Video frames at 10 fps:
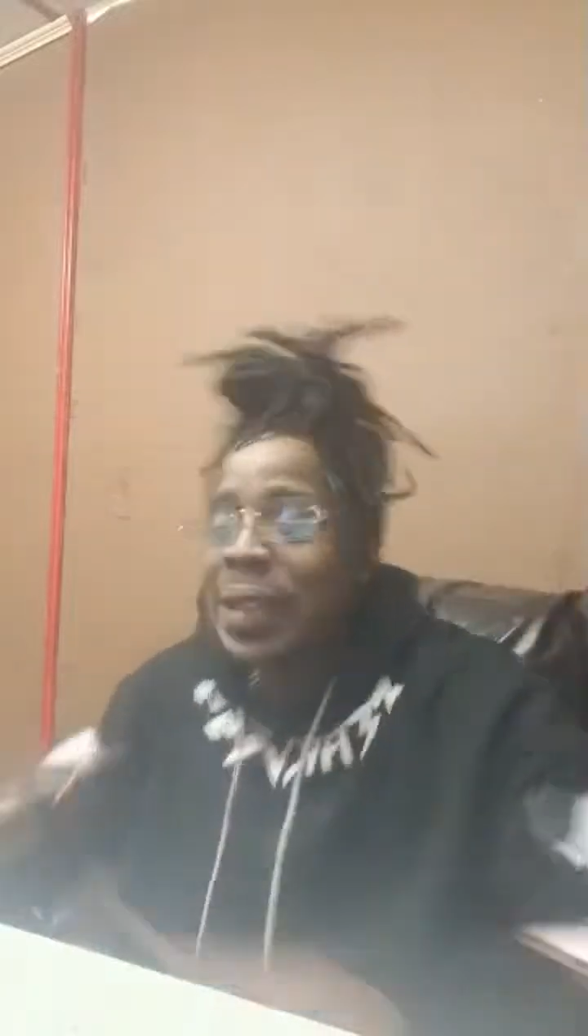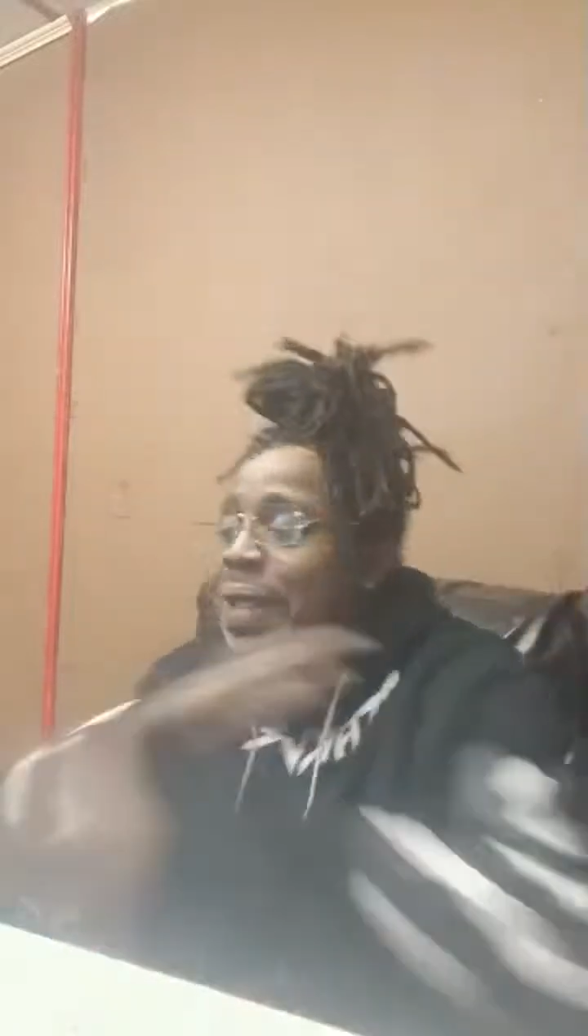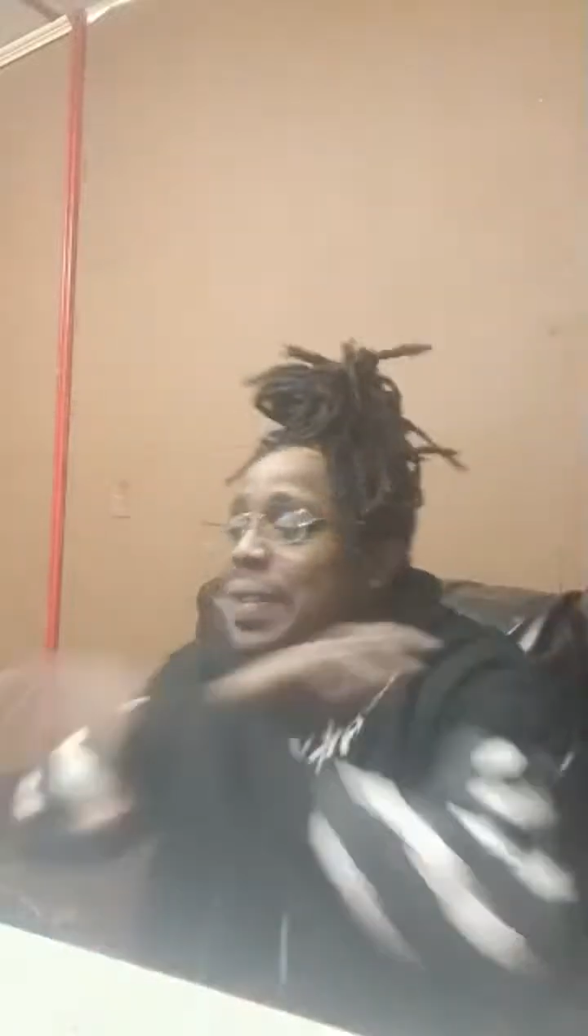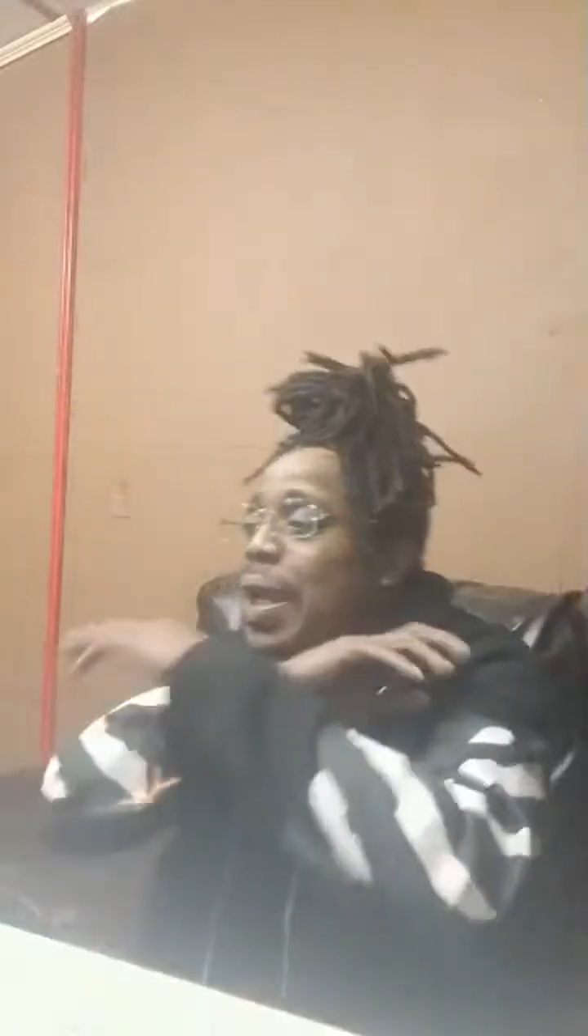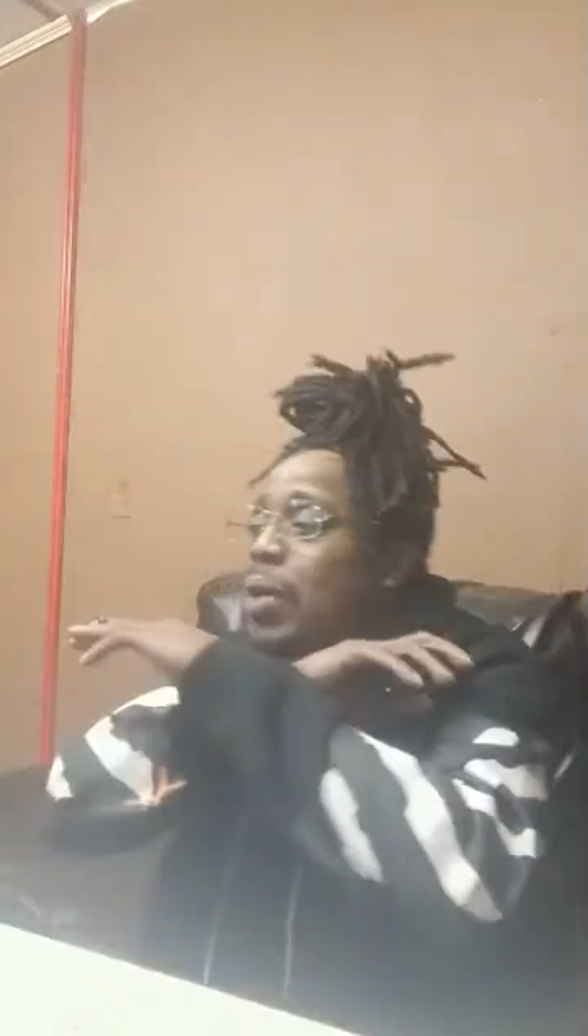
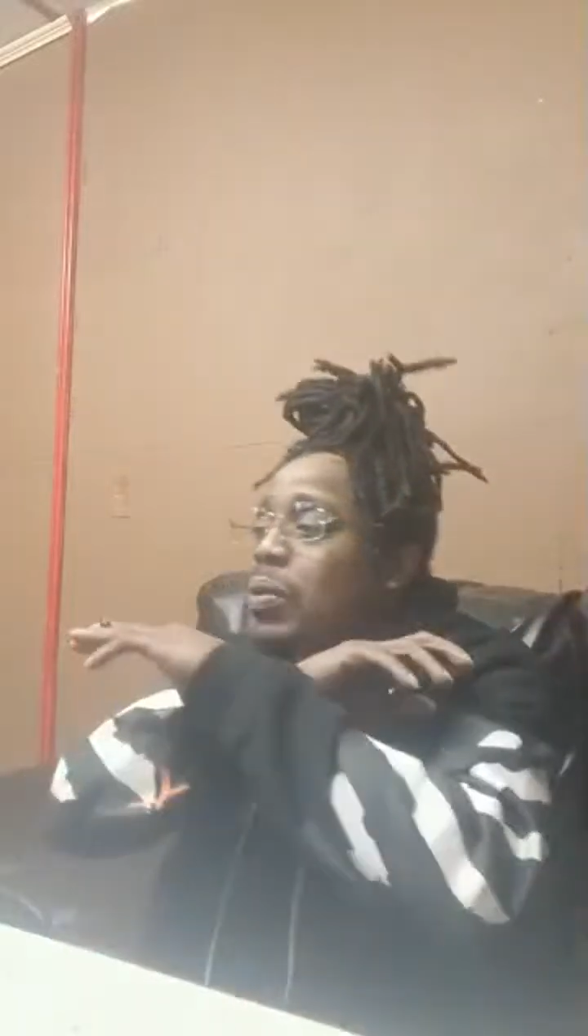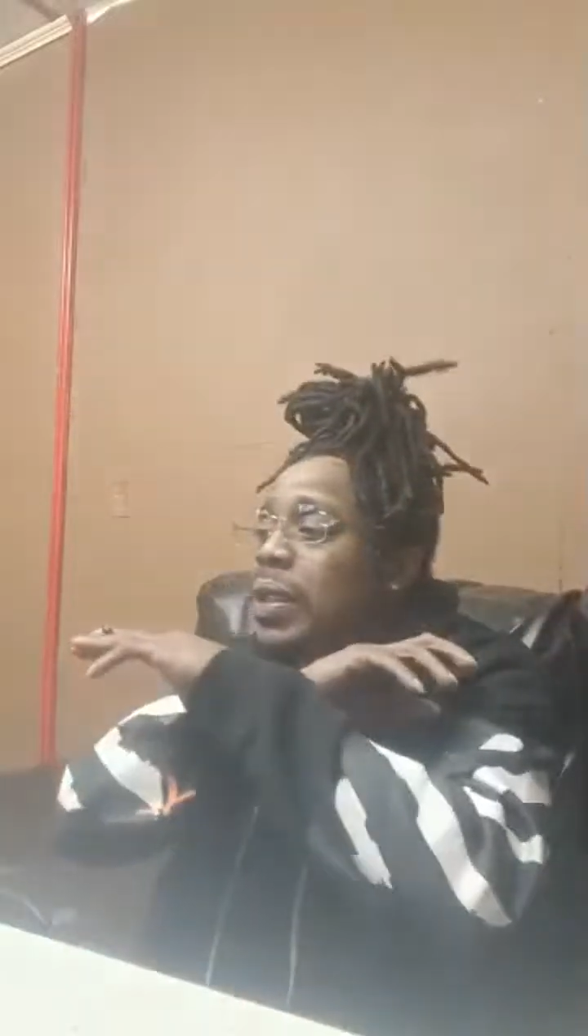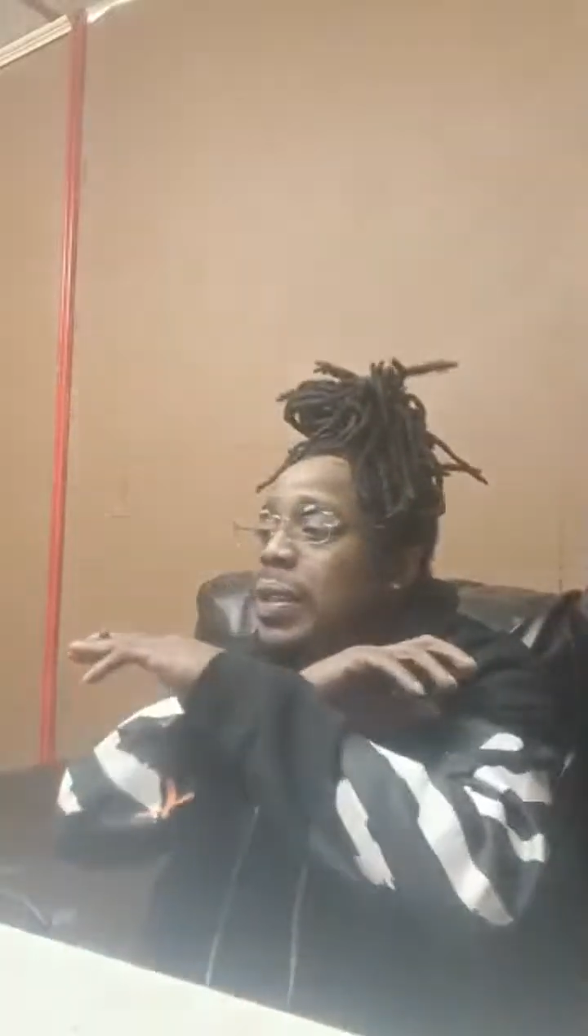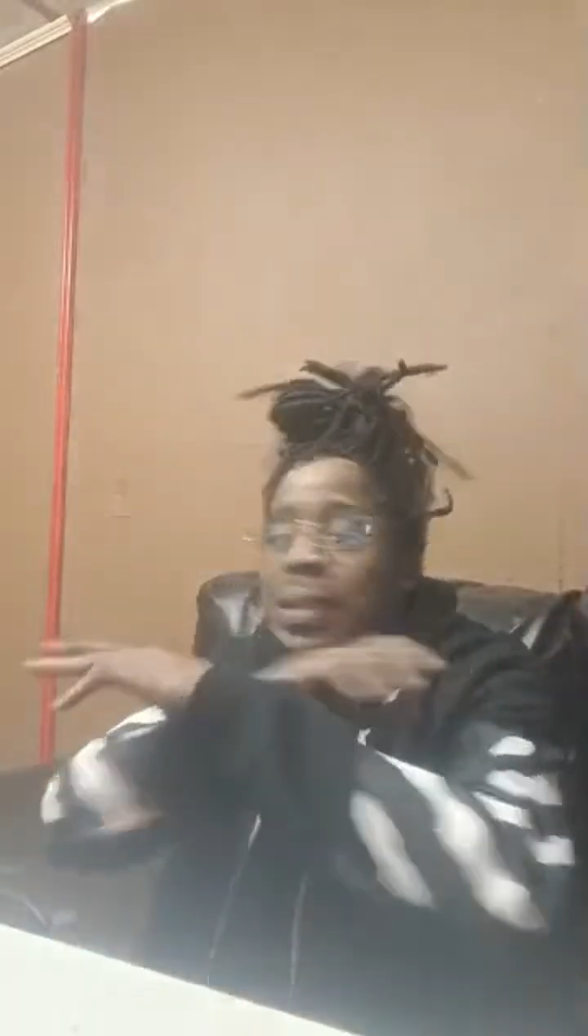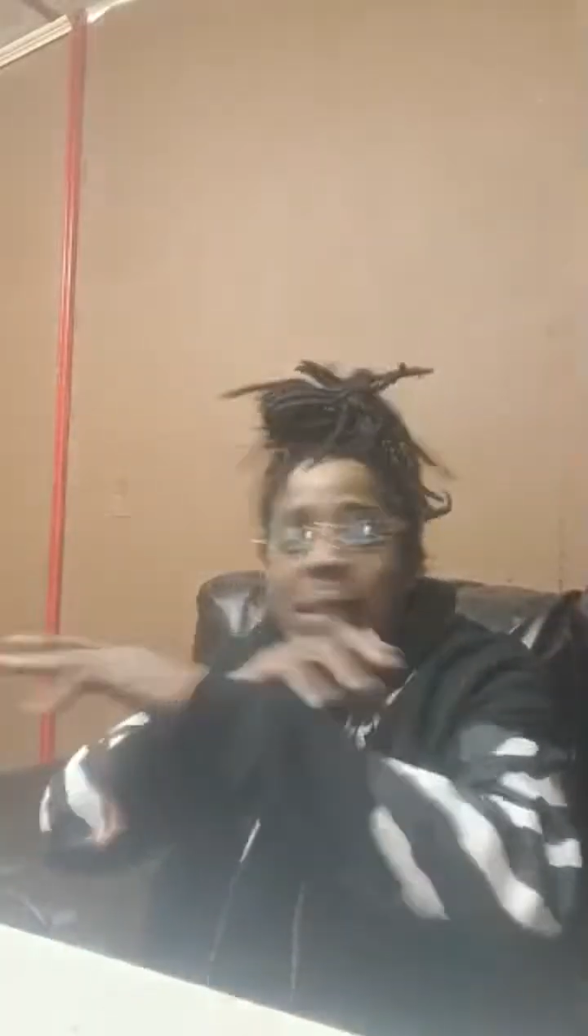That's off
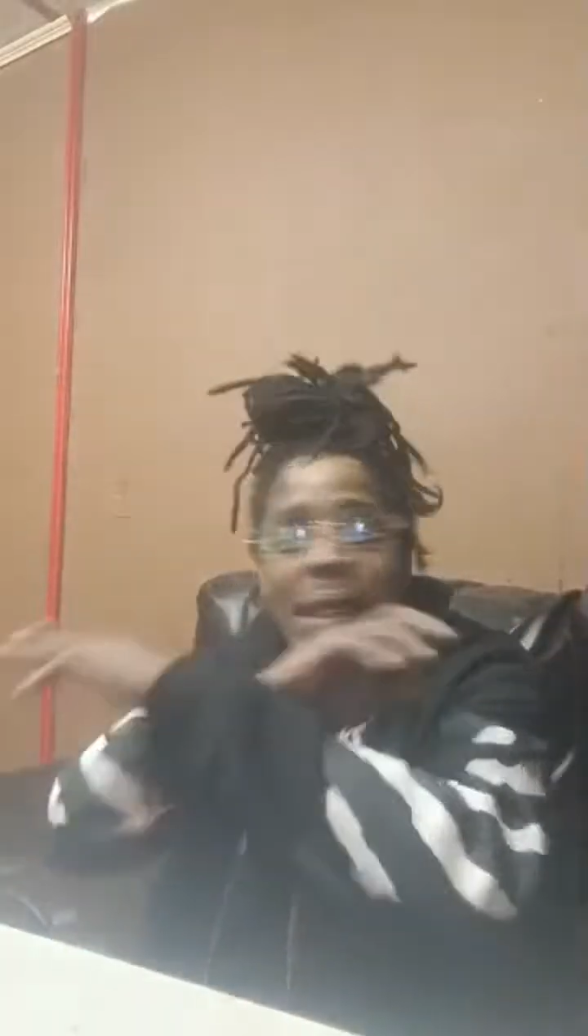the